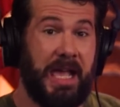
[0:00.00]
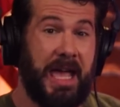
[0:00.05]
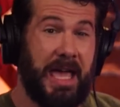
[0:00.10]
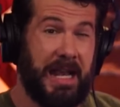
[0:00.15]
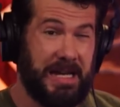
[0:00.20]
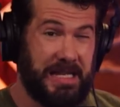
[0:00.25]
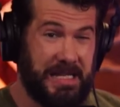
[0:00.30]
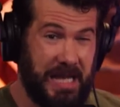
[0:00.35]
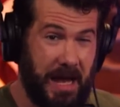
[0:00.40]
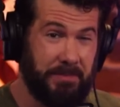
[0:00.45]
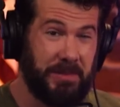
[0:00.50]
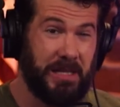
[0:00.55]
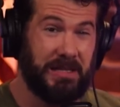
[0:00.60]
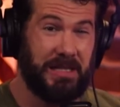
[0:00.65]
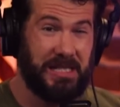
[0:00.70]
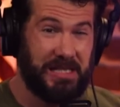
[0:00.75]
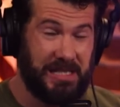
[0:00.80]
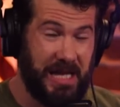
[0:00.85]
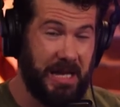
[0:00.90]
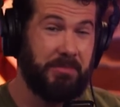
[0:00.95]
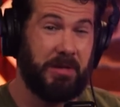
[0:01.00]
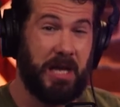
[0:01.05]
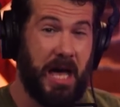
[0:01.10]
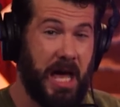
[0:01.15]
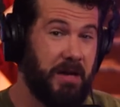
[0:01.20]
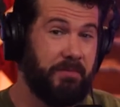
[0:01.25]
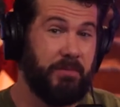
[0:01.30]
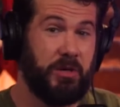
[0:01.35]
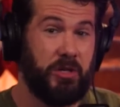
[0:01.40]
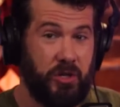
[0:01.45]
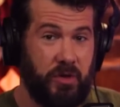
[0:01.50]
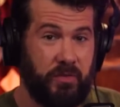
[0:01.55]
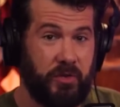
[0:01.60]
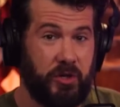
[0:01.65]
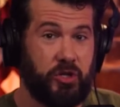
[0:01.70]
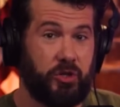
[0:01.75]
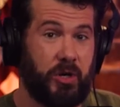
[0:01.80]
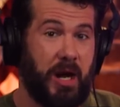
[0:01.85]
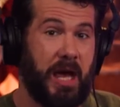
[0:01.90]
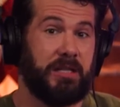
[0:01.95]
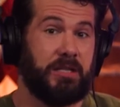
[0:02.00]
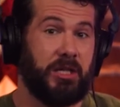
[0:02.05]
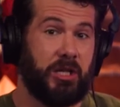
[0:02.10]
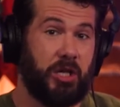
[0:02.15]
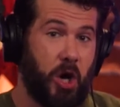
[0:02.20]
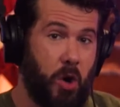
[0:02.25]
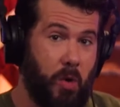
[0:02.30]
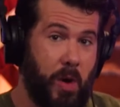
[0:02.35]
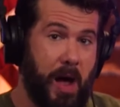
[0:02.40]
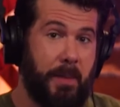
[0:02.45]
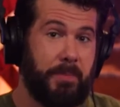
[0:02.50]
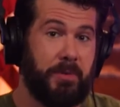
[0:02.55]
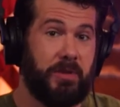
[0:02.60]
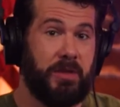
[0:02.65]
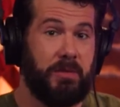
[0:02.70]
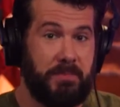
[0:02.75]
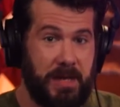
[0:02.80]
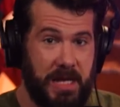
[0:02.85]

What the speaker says: in attempting the same kind of maneuver, trying to co-opt the